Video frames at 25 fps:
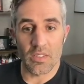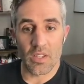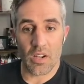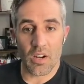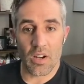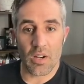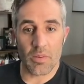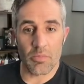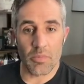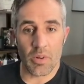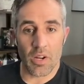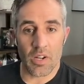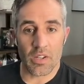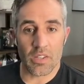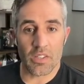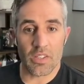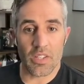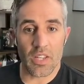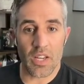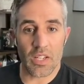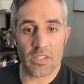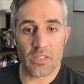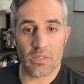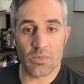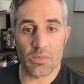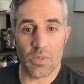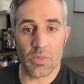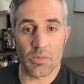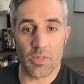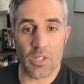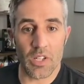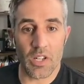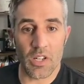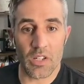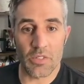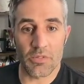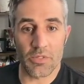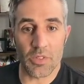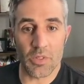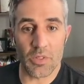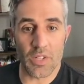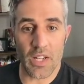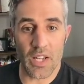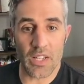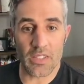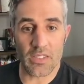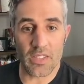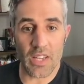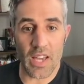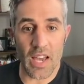All right, Mark. Yes, we went on a few
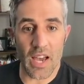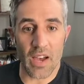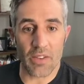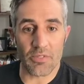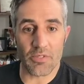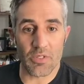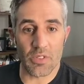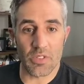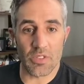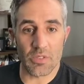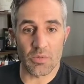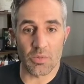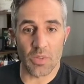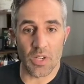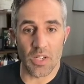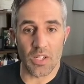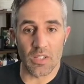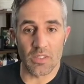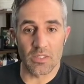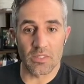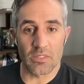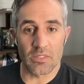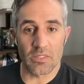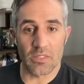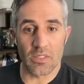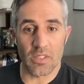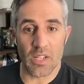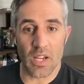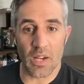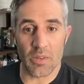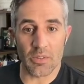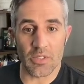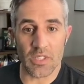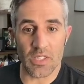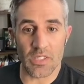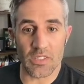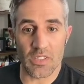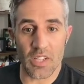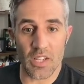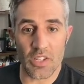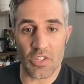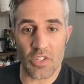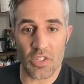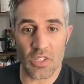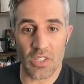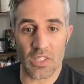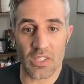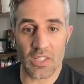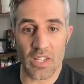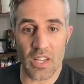dates after as well. I was
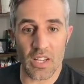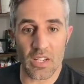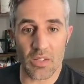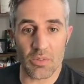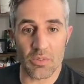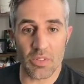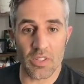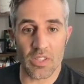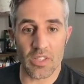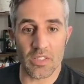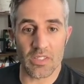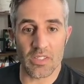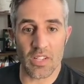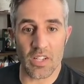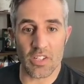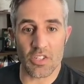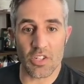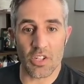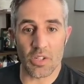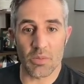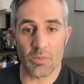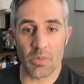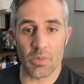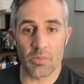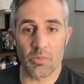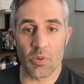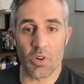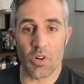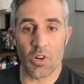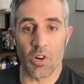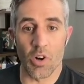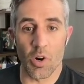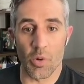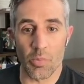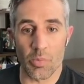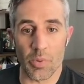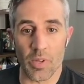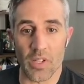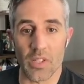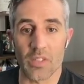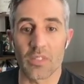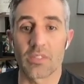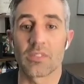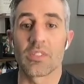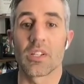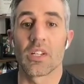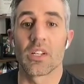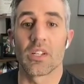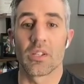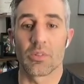intentionally dating with intention to be more
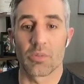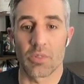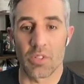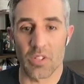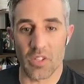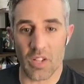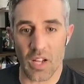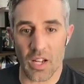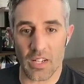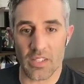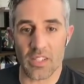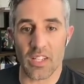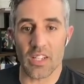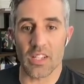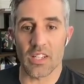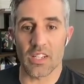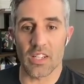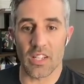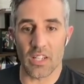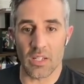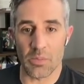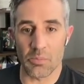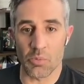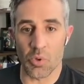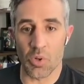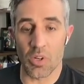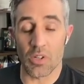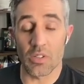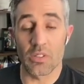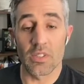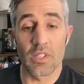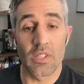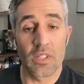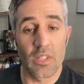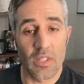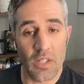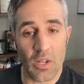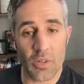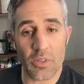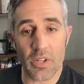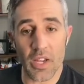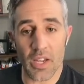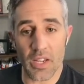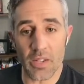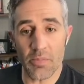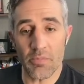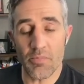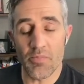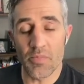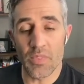open. We're not dating anymore.
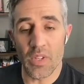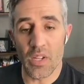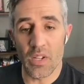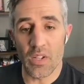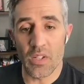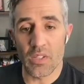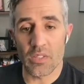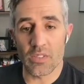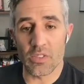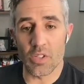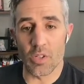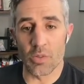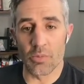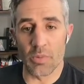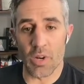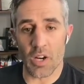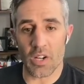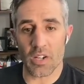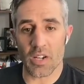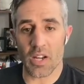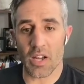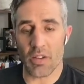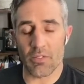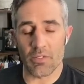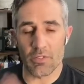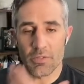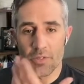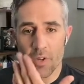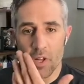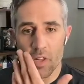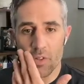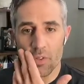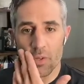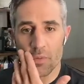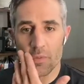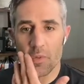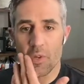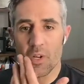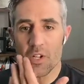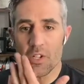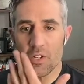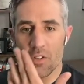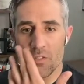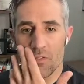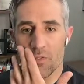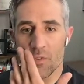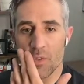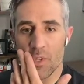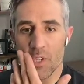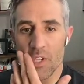Okay. So, Mark, I have a follow up
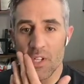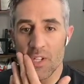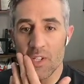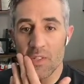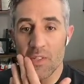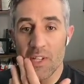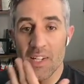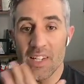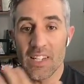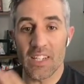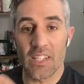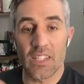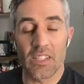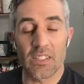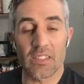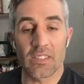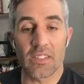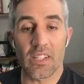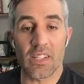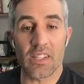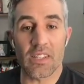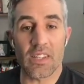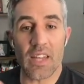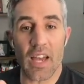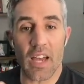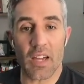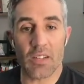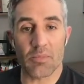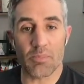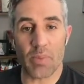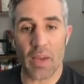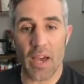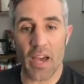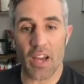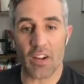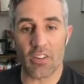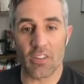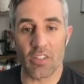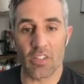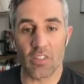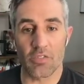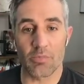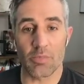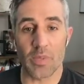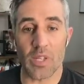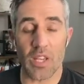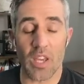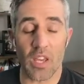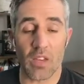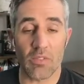question for you. Did that pattern of
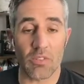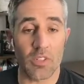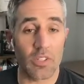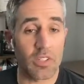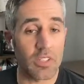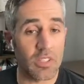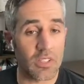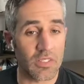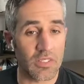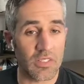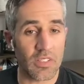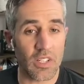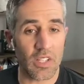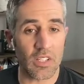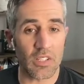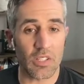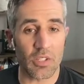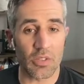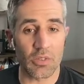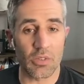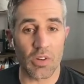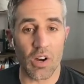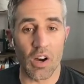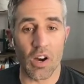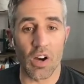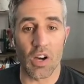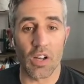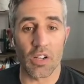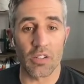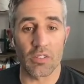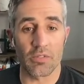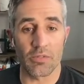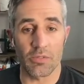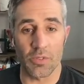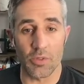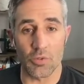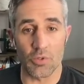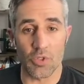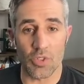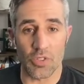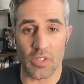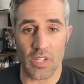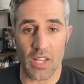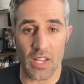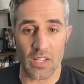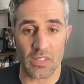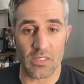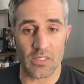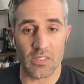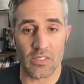behavior continue on future
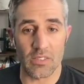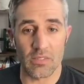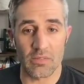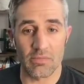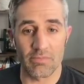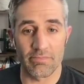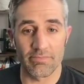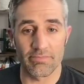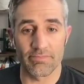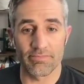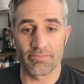dates?